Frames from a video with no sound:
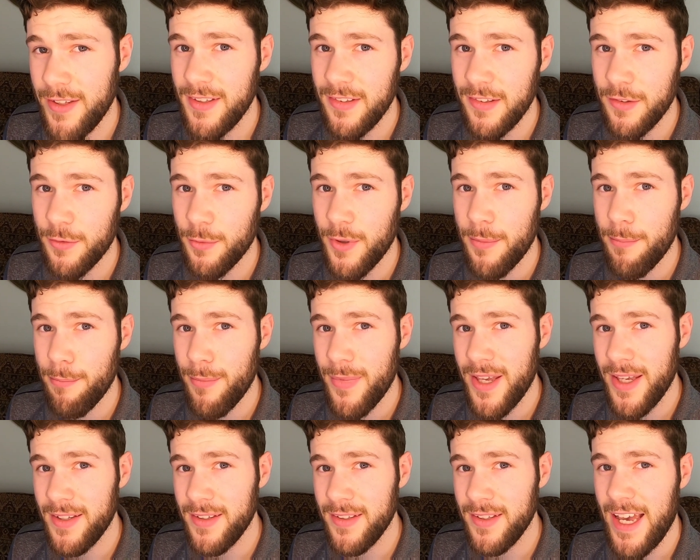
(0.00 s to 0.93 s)
This is where
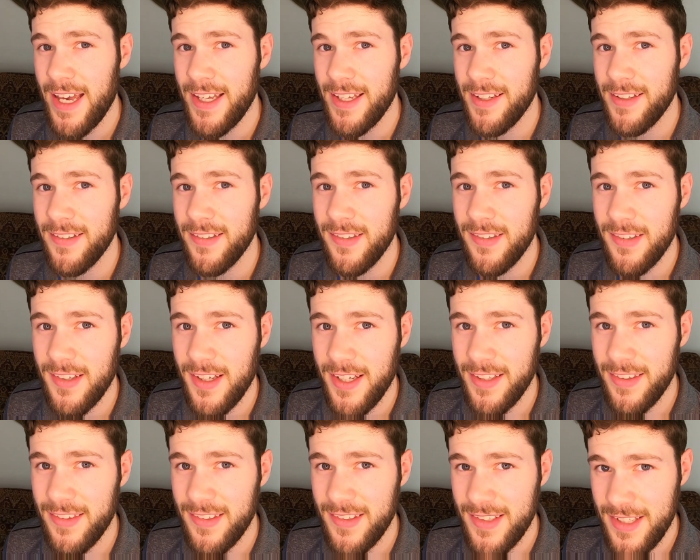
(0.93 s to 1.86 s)
med and
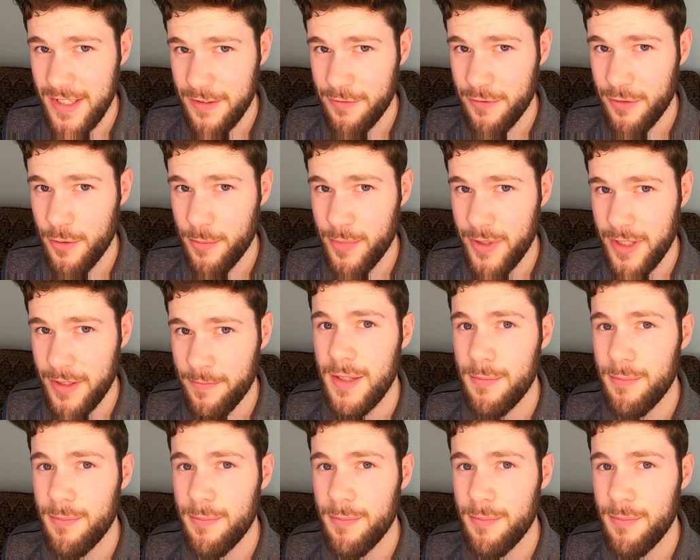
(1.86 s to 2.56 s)
science differ a bit.